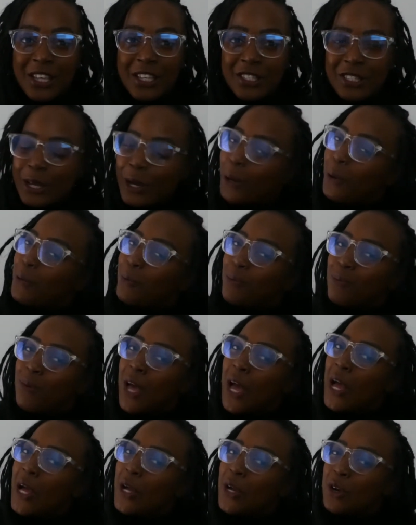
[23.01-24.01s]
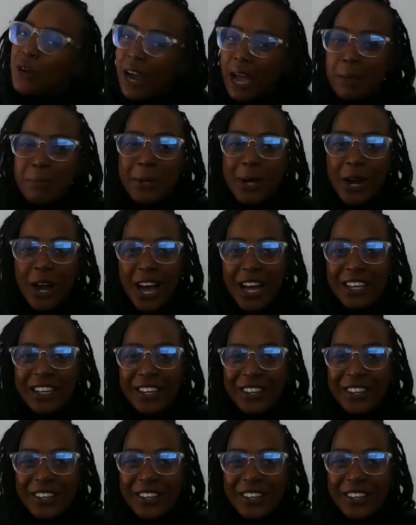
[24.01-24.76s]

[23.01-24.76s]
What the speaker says: So, grab your hot